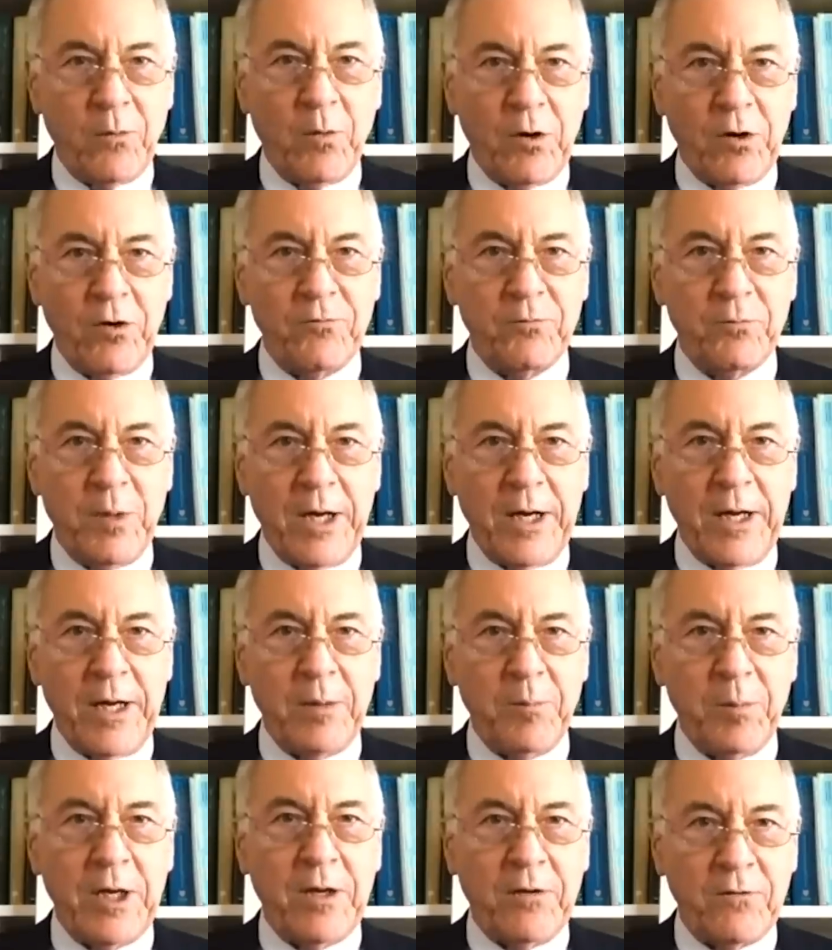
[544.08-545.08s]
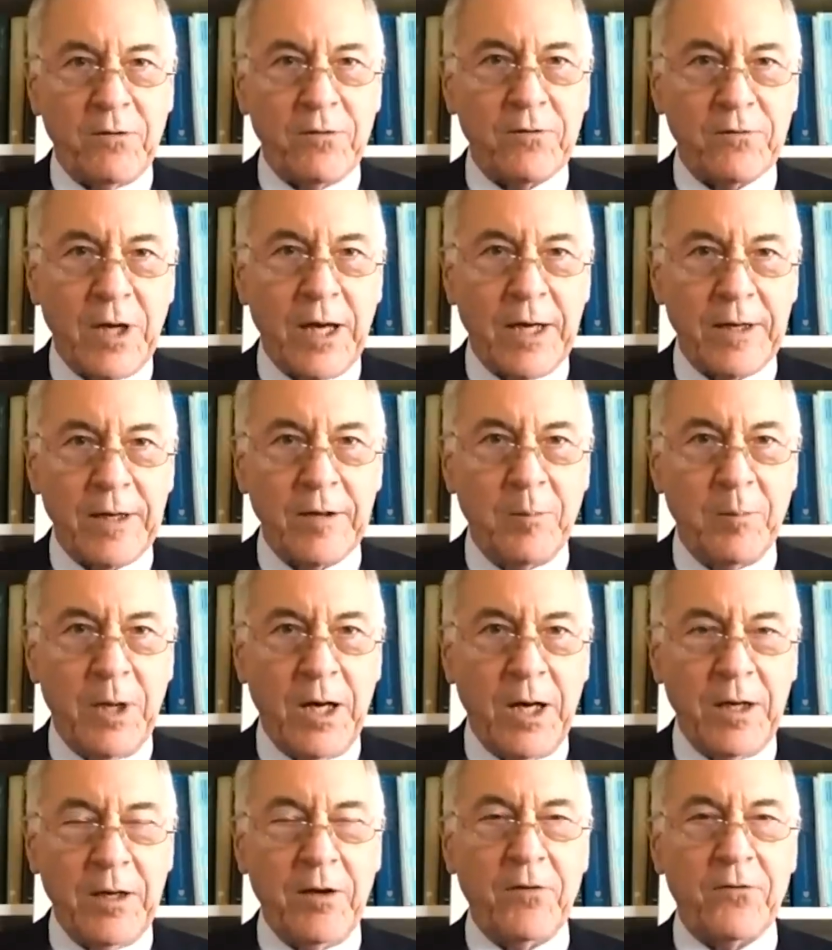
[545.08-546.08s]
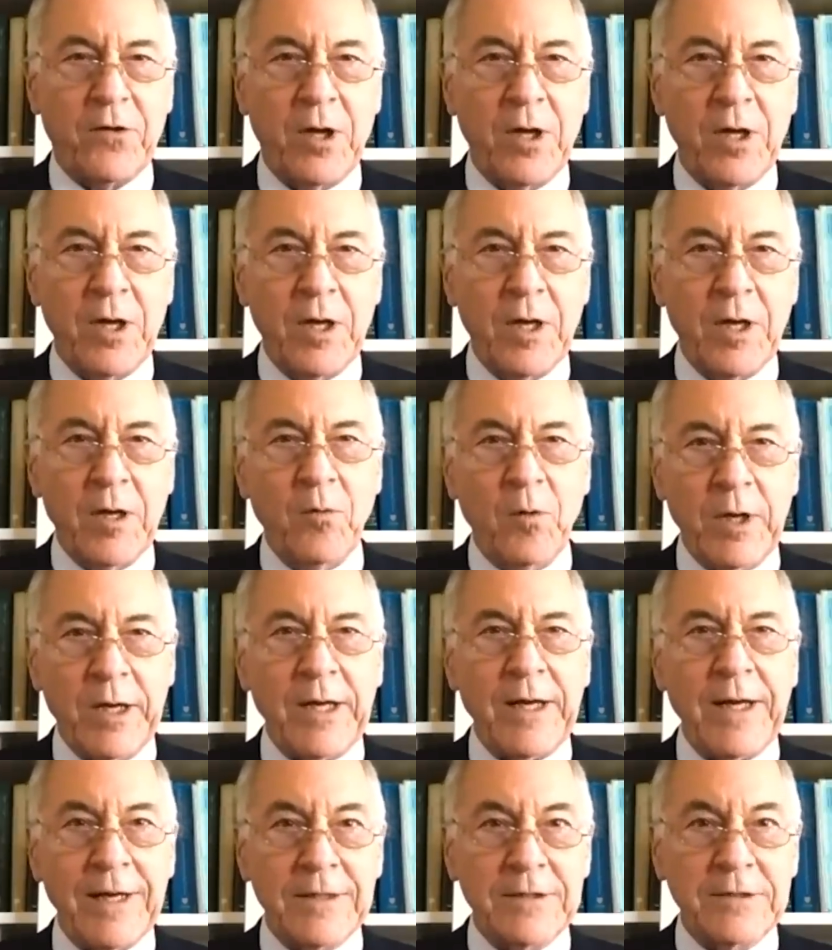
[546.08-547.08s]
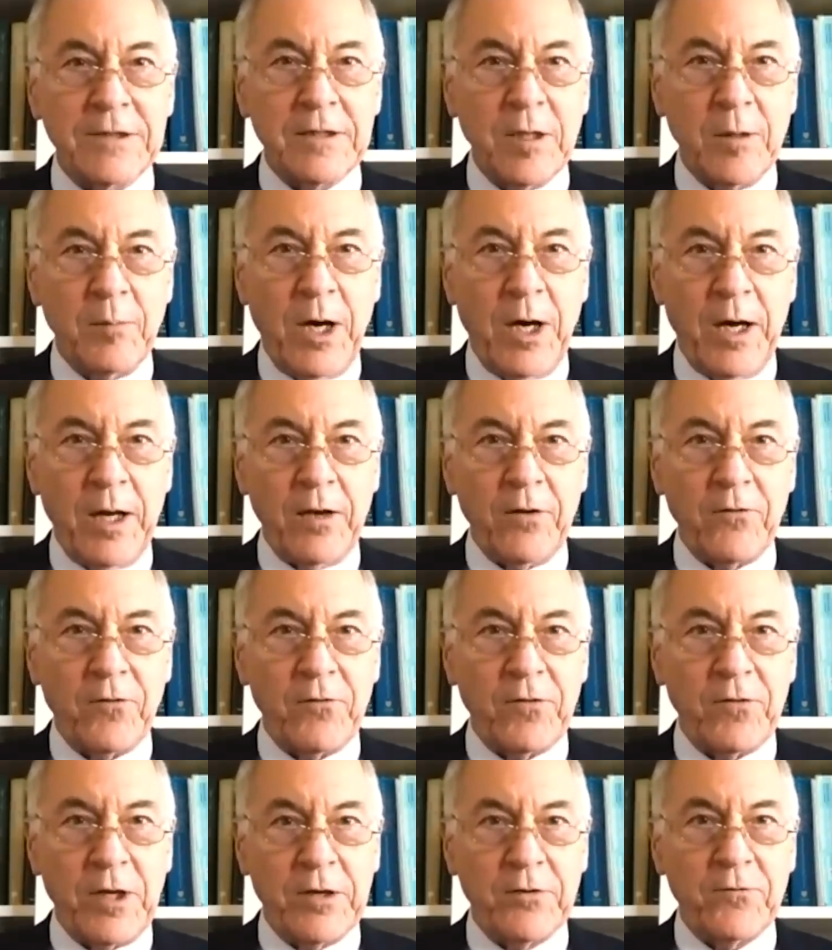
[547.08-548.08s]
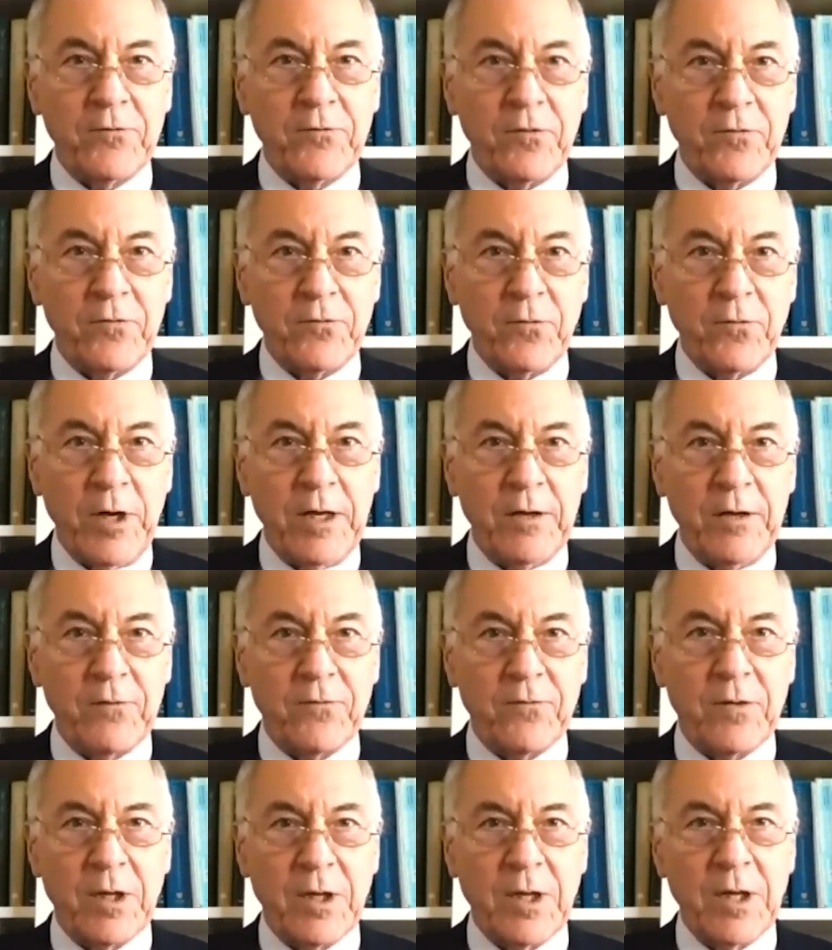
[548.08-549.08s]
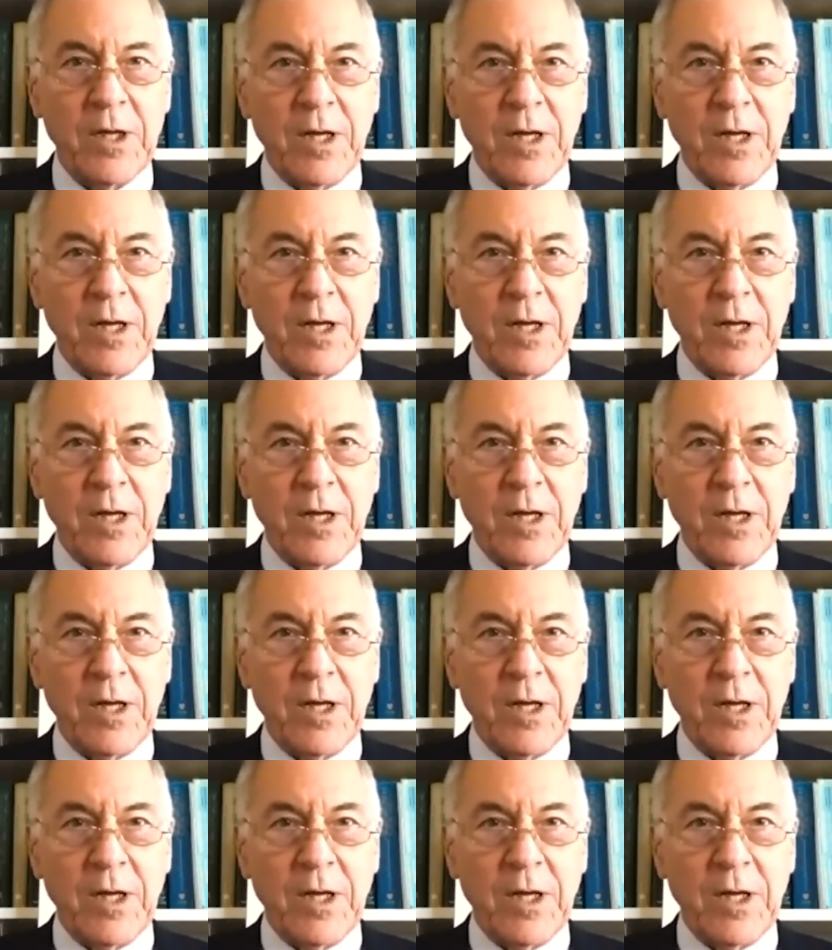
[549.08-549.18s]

aware of money because it's not in the models. What is in the models is interest rates.